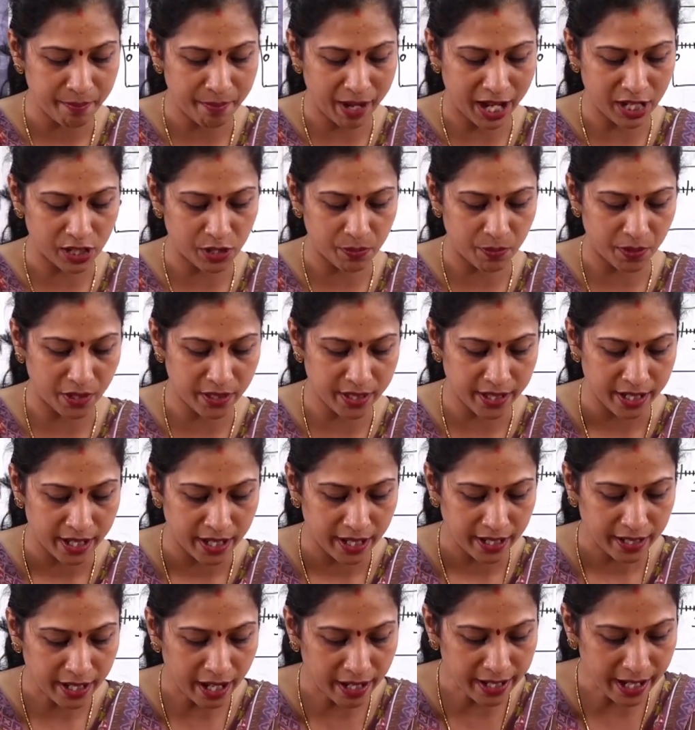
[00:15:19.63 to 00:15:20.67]
matchbox.
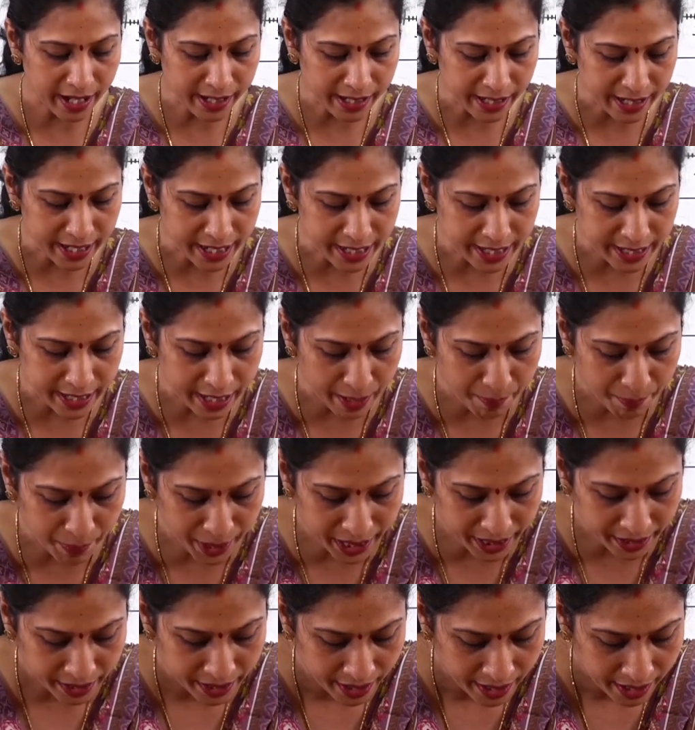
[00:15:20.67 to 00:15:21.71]
Now let's keep
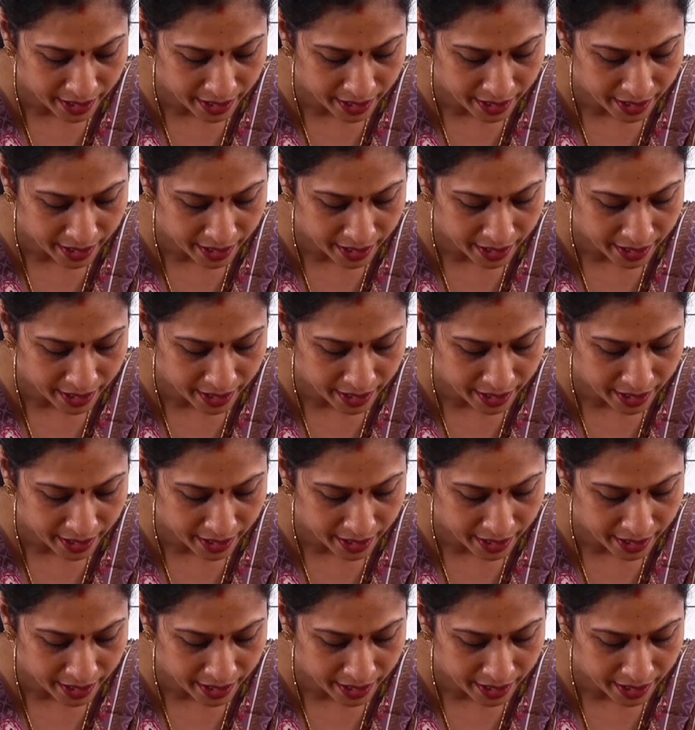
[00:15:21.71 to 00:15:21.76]
it.